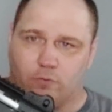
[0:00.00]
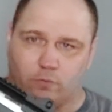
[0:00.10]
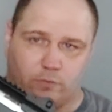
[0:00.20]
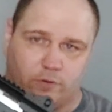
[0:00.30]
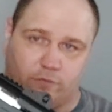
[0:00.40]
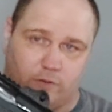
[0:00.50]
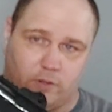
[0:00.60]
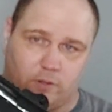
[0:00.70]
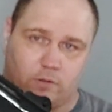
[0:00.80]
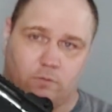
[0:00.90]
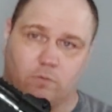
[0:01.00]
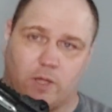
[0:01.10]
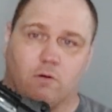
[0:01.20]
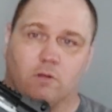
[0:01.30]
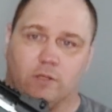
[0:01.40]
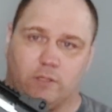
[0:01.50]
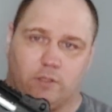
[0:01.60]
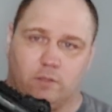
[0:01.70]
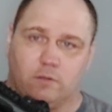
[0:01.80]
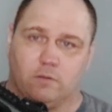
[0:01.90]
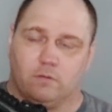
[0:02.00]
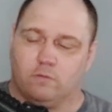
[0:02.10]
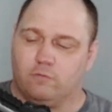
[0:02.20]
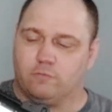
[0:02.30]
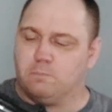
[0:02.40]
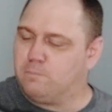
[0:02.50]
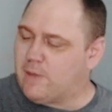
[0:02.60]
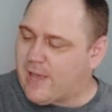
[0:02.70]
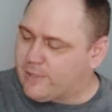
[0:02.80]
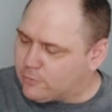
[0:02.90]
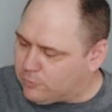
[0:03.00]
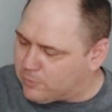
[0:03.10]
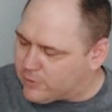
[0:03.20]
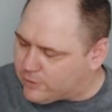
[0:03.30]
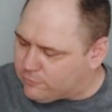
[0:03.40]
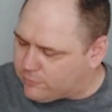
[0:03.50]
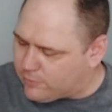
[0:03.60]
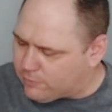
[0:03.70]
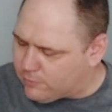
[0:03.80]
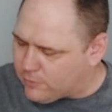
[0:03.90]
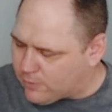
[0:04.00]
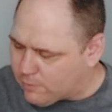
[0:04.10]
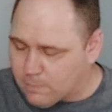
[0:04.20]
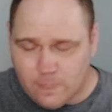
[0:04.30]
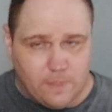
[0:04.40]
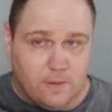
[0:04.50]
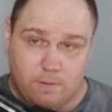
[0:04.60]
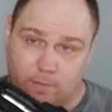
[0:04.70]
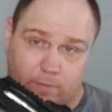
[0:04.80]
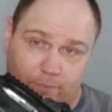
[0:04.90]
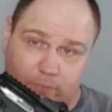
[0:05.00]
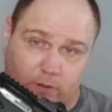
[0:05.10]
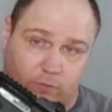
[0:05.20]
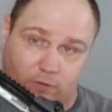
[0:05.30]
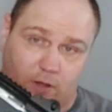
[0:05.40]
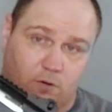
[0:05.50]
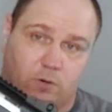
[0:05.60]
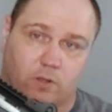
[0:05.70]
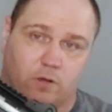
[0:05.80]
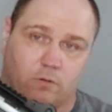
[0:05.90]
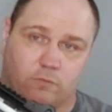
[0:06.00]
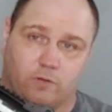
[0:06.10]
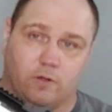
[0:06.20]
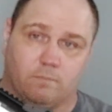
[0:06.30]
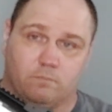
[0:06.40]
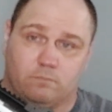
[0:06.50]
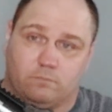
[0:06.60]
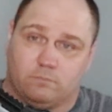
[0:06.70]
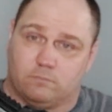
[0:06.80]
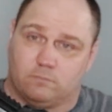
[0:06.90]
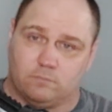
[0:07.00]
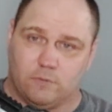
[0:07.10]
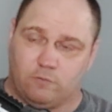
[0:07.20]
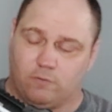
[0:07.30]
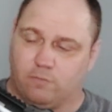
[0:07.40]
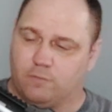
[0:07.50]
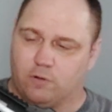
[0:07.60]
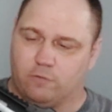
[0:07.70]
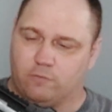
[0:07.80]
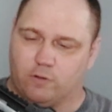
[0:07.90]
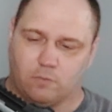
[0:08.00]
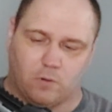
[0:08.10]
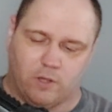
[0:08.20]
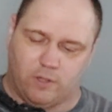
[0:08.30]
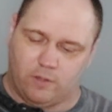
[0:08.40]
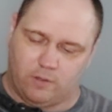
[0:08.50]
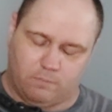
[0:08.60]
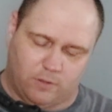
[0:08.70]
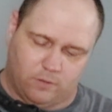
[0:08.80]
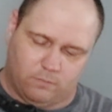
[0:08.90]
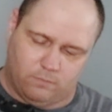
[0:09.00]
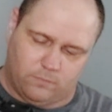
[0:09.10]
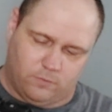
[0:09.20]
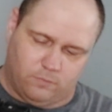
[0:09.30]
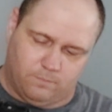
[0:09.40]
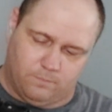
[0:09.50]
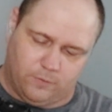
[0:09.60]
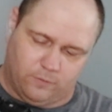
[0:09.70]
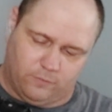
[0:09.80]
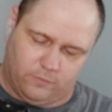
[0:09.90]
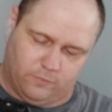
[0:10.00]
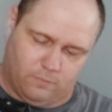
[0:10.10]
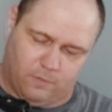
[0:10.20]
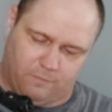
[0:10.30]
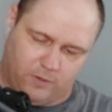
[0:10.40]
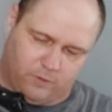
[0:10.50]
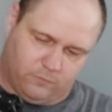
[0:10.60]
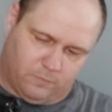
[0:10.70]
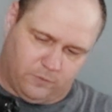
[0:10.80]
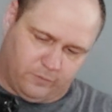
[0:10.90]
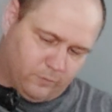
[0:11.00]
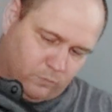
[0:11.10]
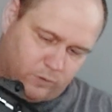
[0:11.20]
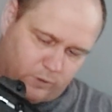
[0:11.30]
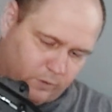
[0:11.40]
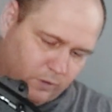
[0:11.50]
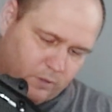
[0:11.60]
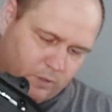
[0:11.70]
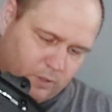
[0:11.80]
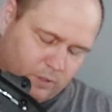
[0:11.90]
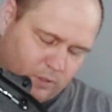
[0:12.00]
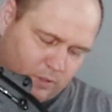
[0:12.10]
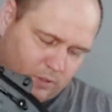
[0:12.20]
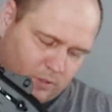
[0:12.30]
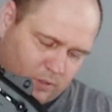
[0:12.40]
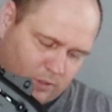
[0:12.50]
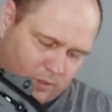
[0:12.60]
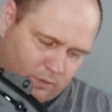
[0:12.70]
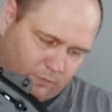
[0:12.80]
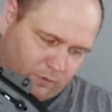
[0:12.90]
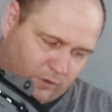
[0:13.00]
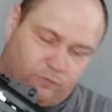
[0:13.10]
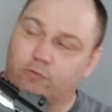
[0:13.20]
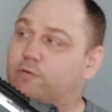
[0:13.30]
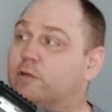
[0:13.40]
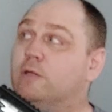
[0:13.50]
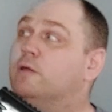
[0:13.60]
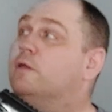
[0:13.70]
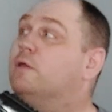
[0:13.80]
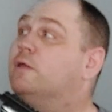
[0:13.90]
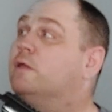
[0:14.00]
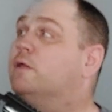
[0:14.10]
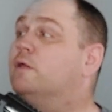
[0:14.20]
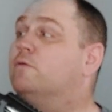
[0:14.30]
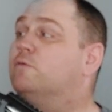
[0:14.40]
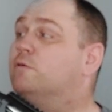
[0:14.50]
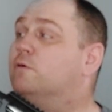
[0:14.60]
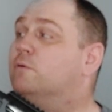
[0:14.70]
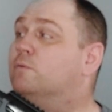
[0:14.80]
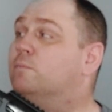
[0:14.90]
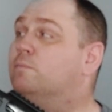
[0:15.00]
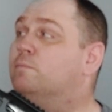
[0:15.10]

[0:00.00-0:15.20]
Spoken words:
through this thing without cleaning, just adding lubrication here and there, and see how well it holds up. So far it's done great. I mean, you can see some of my videos of my Gen 1 if you're interested. So